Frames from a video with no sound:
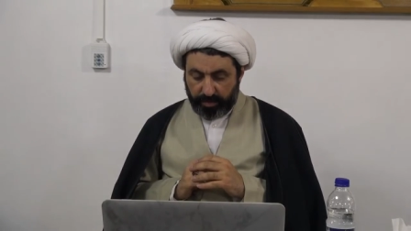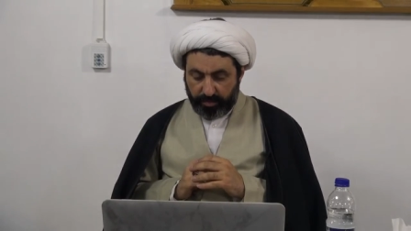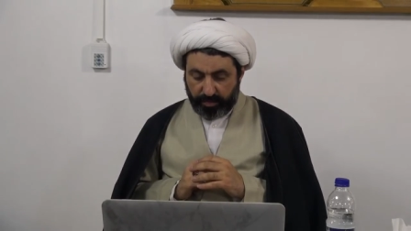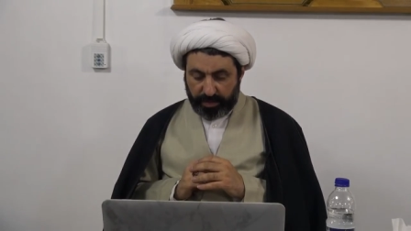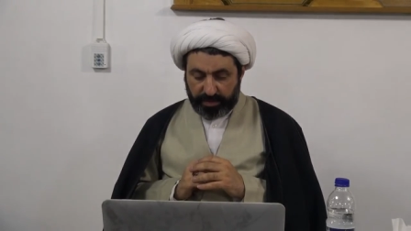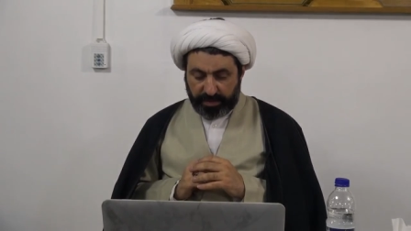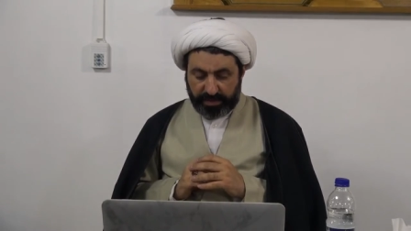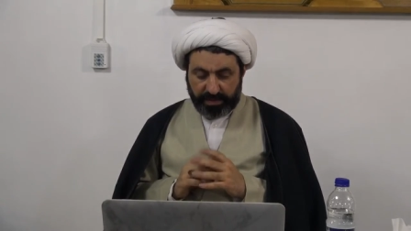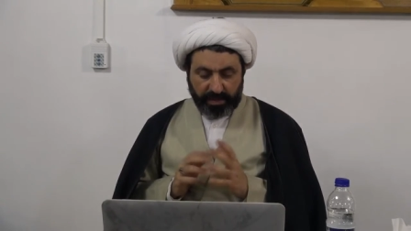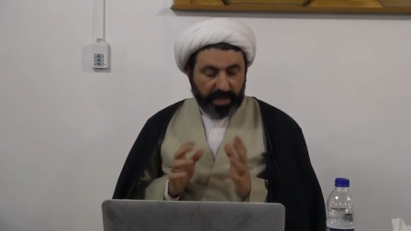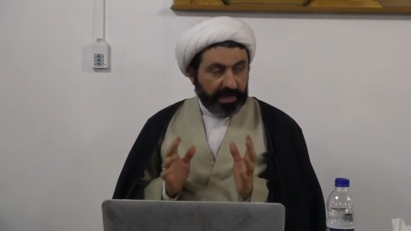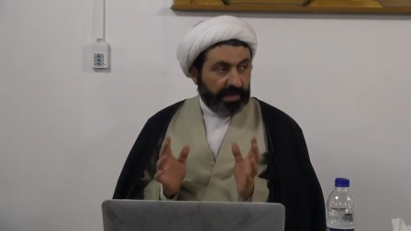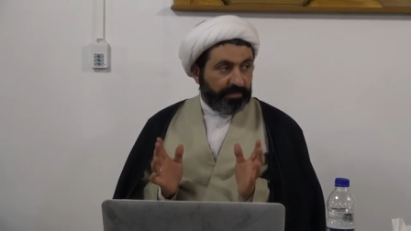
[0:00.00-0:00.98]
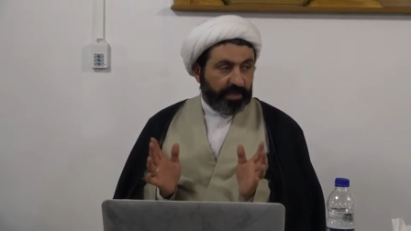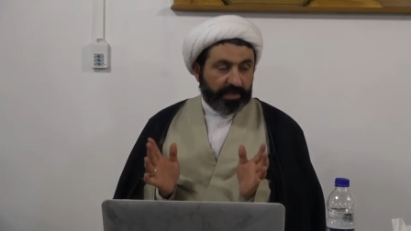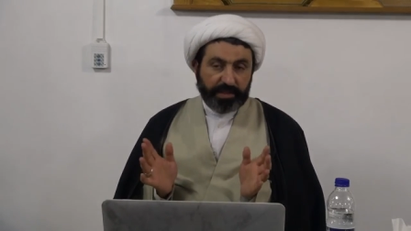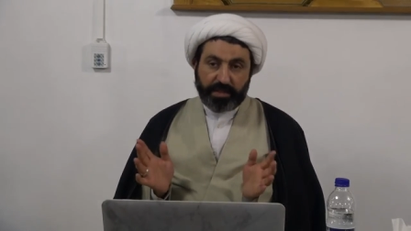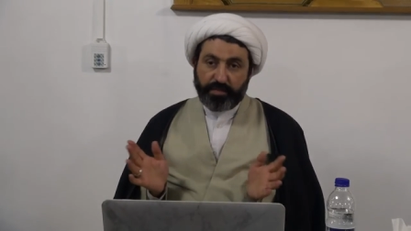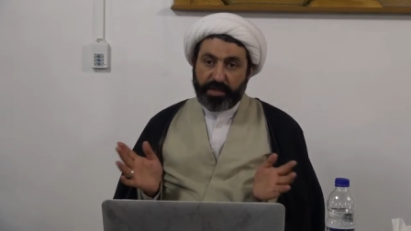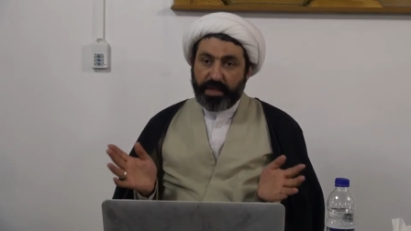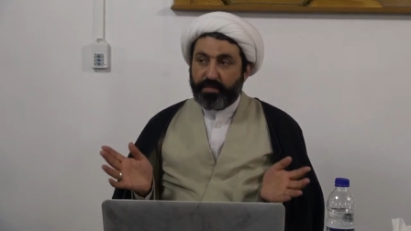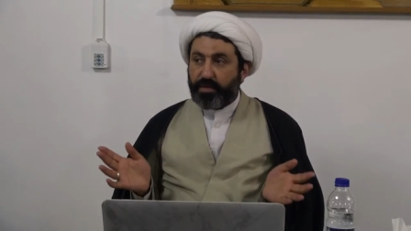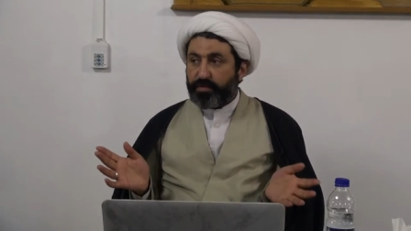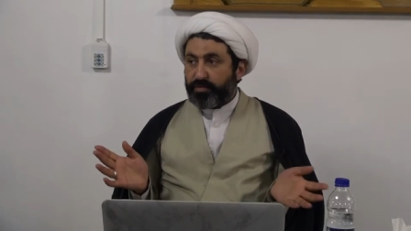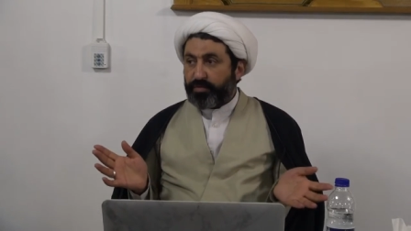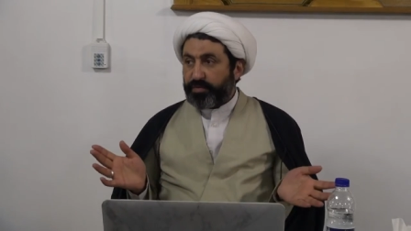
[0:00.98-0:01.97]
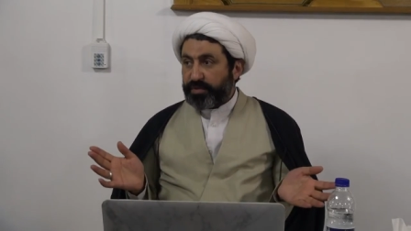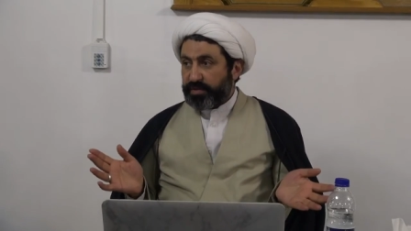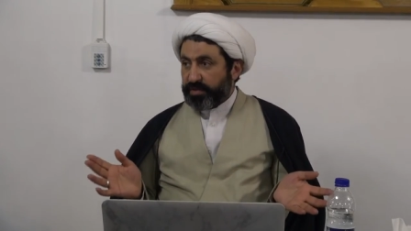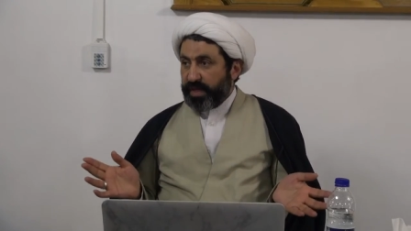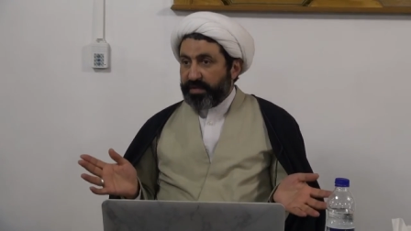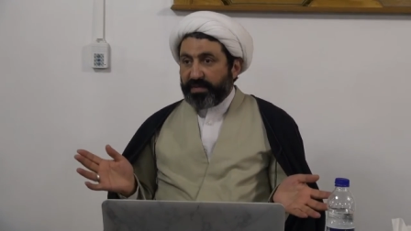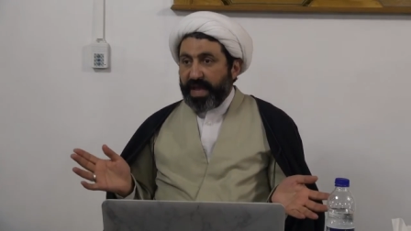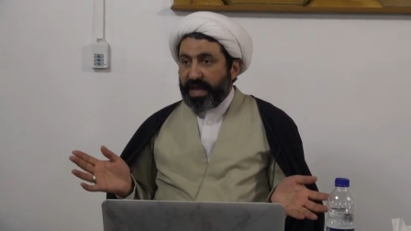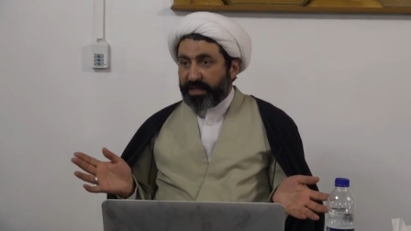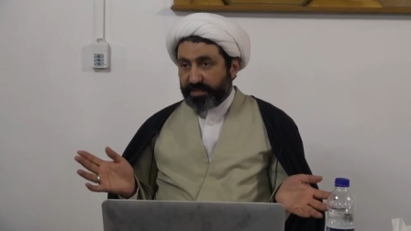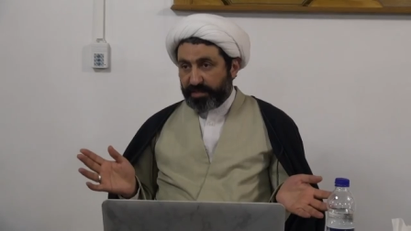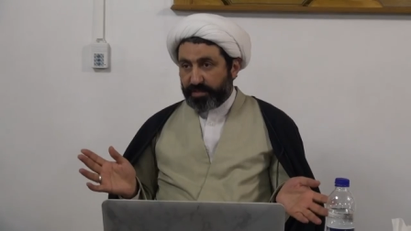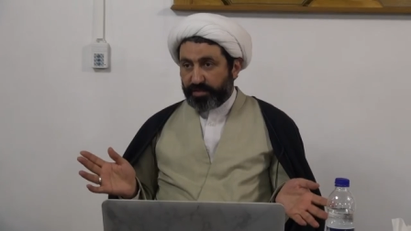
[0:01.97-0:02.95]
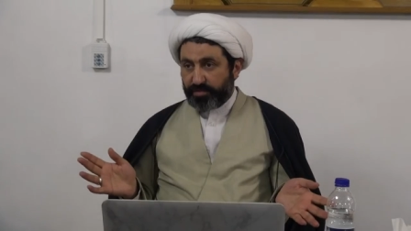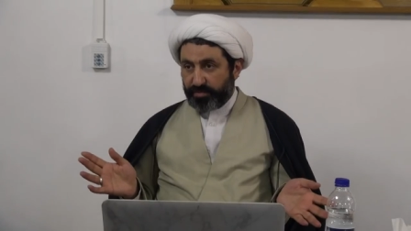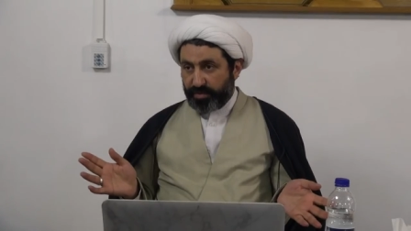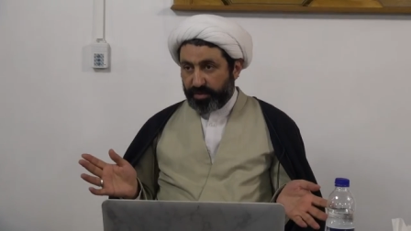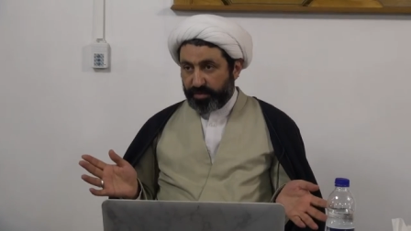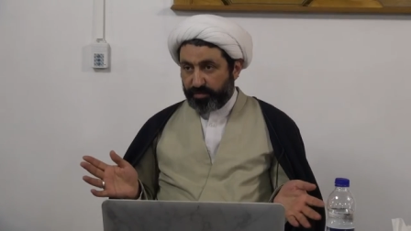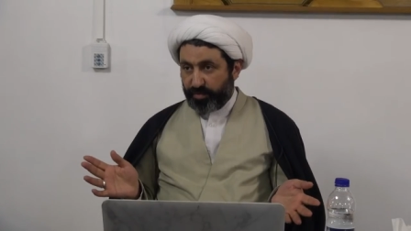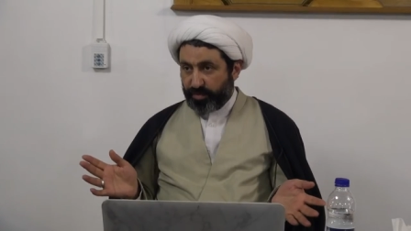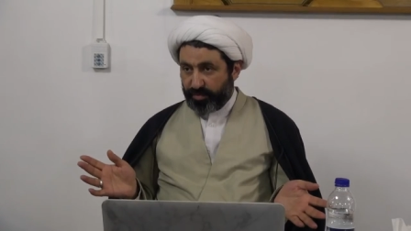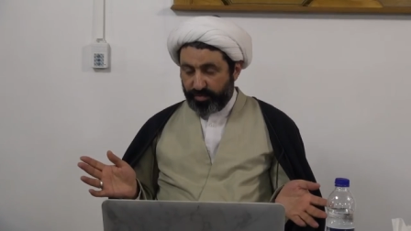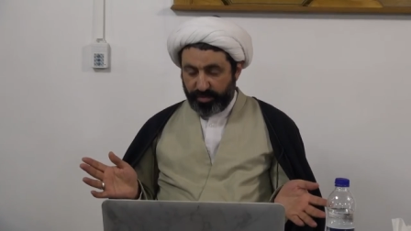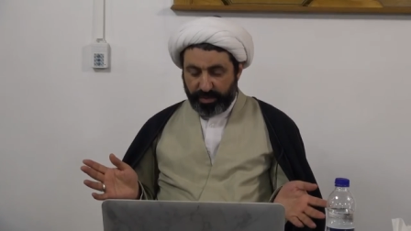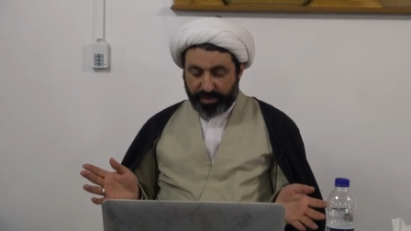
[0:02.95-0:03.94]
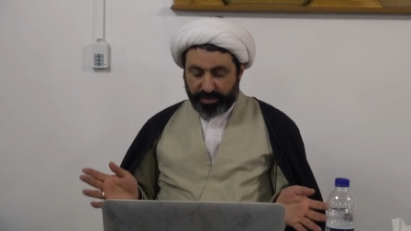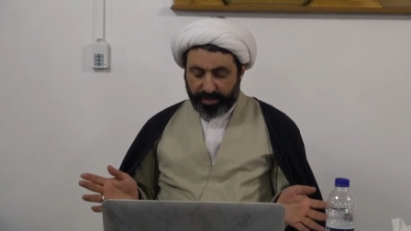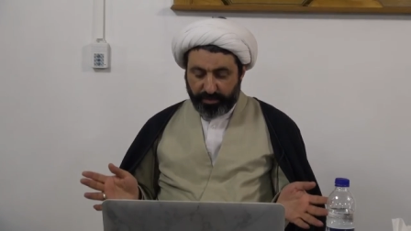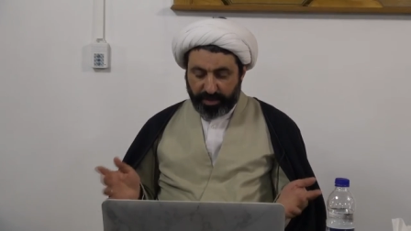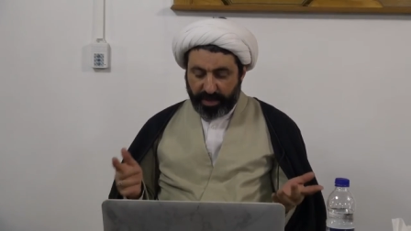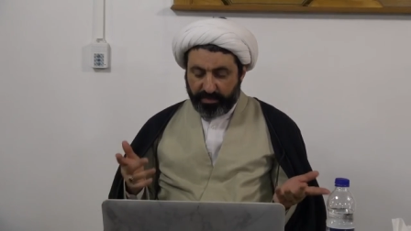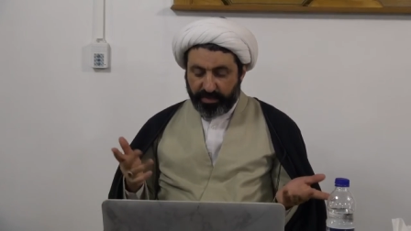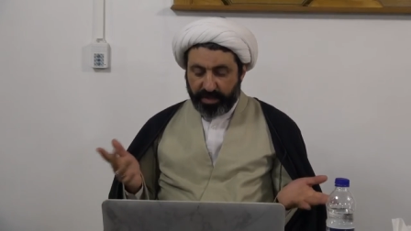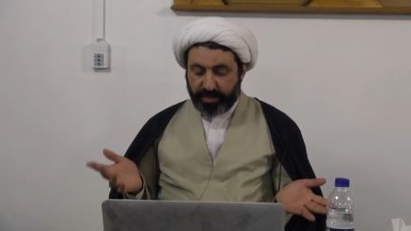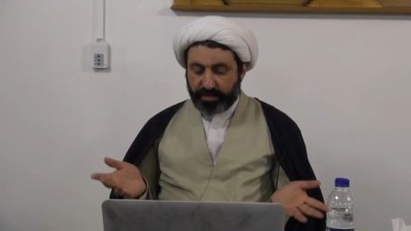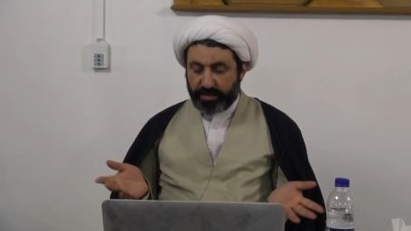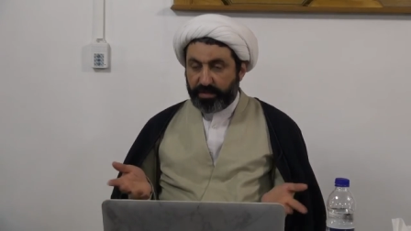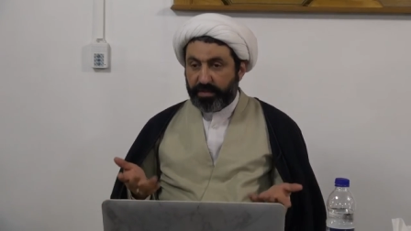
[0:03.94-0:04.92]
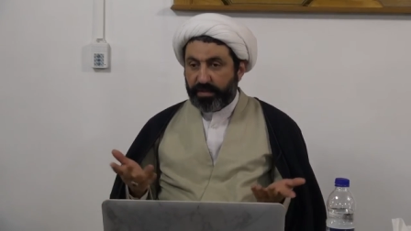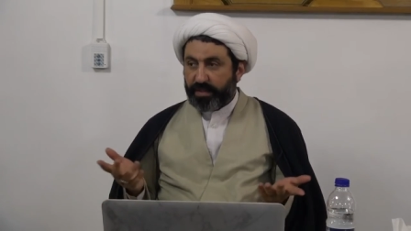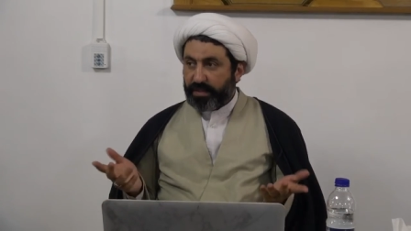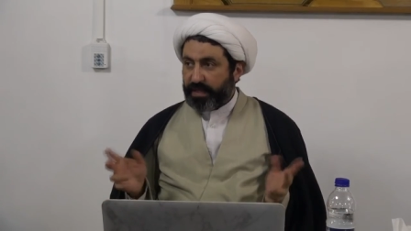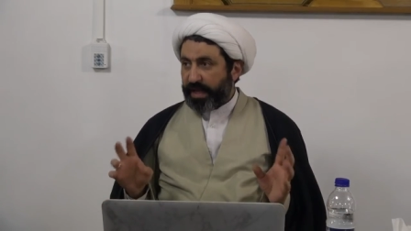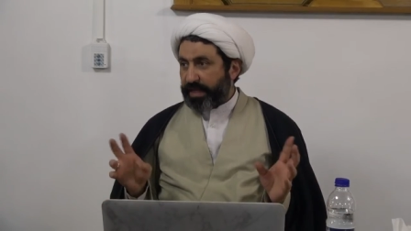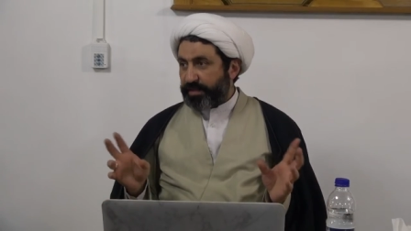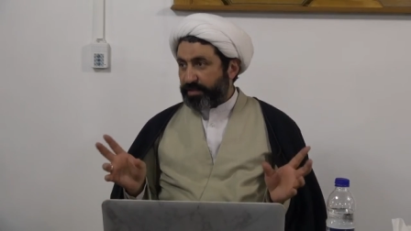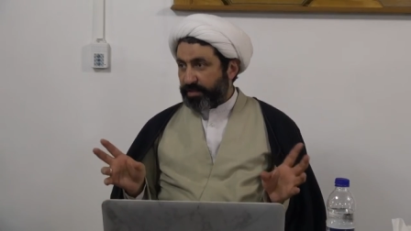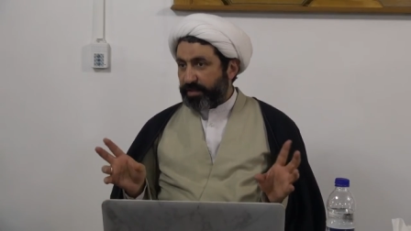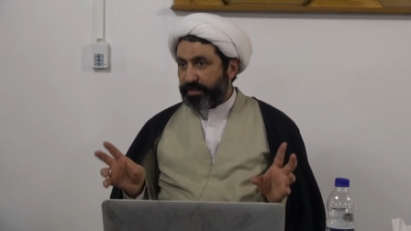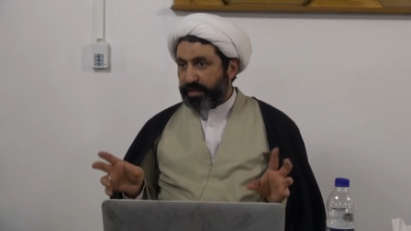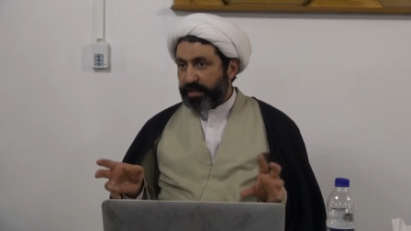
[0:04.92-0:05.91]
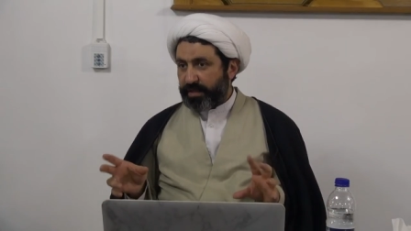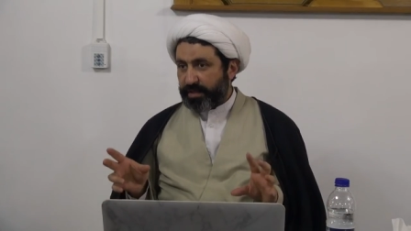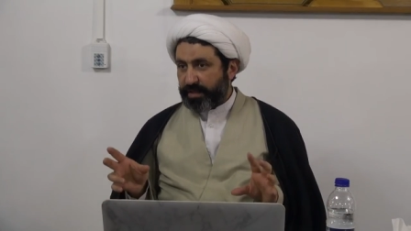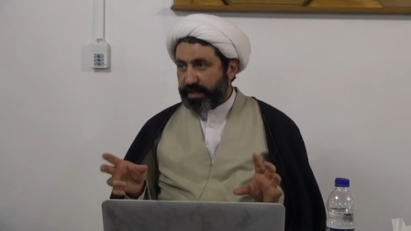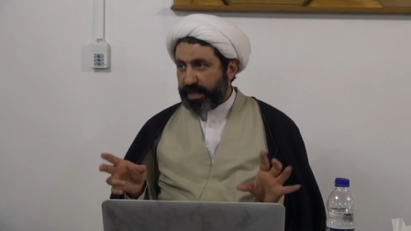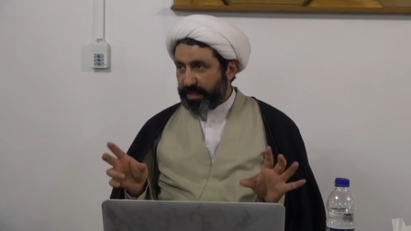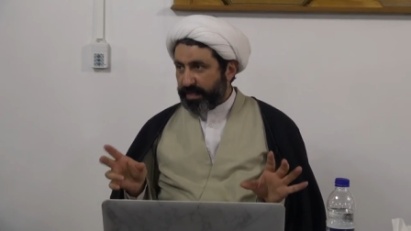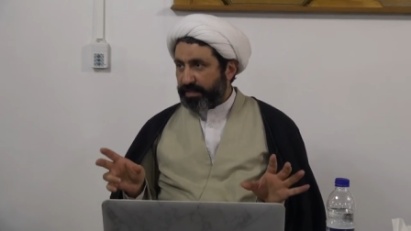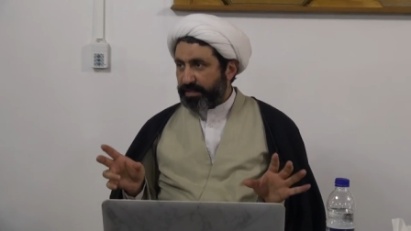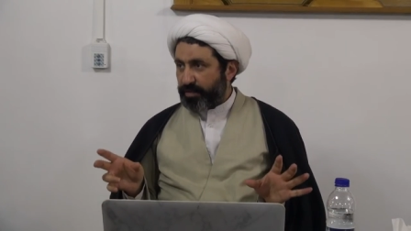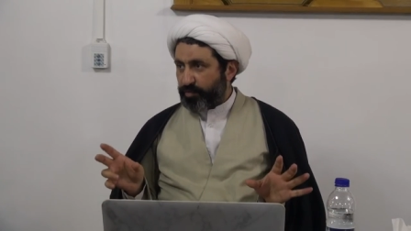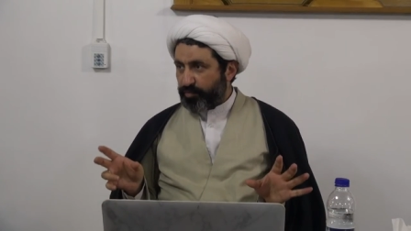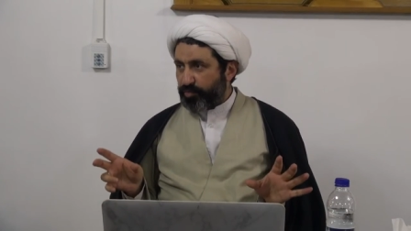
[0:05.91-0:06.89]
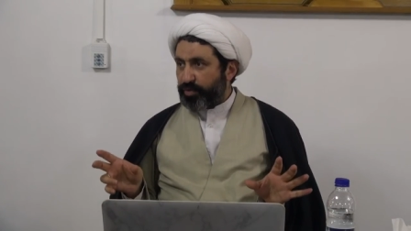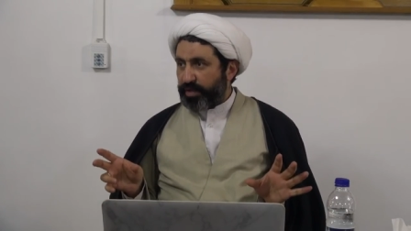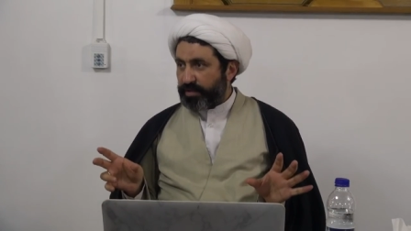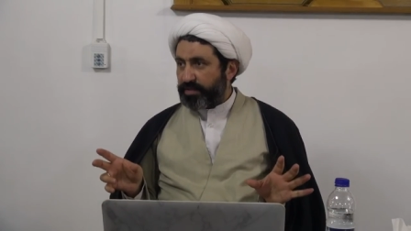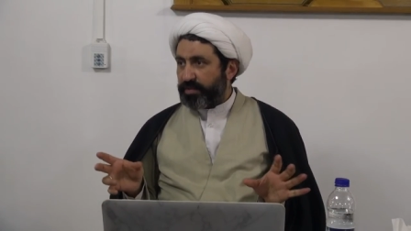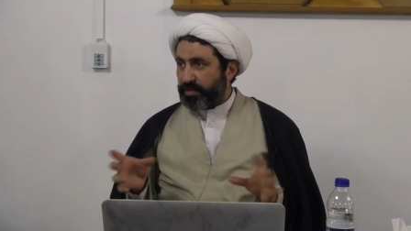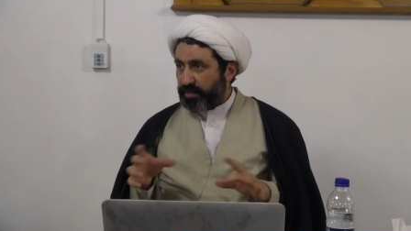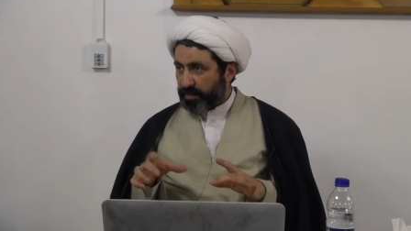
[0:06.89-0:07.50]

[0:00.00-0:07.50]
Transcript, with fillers: But he says, I have not yet been able to have access to this book or essay, but I have heard he has an essay or booklet